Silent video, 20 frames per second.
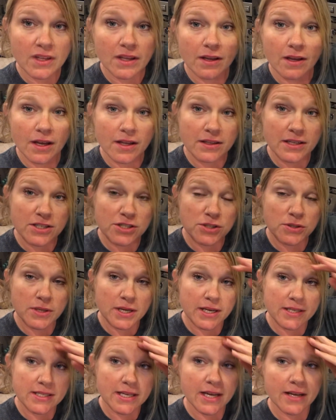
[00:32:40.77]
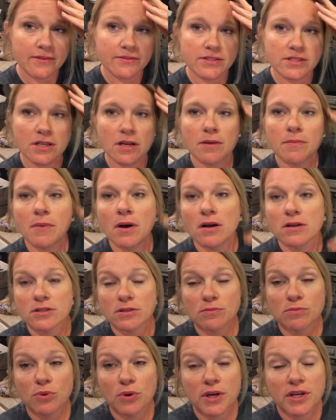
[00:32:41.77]
Unless you guys have some
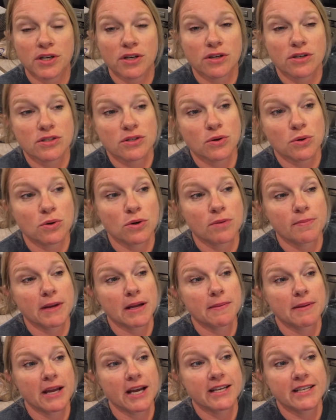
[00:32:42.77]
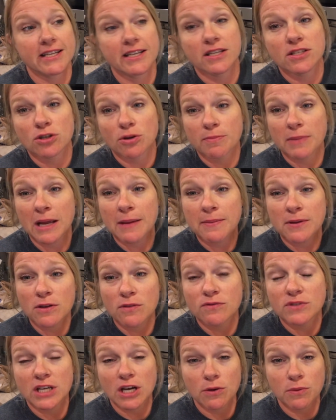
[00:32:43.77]
awesome pointers or maybe ideas, or maybe
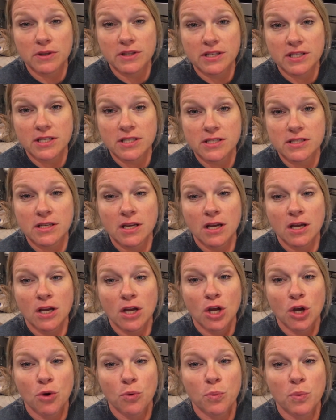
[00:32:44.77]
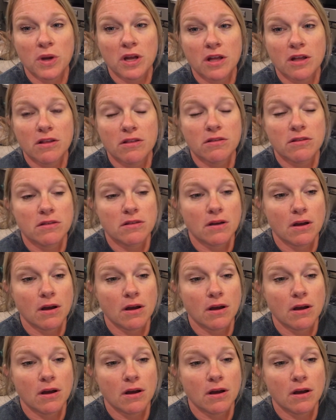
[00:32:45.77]
you've dealt with this with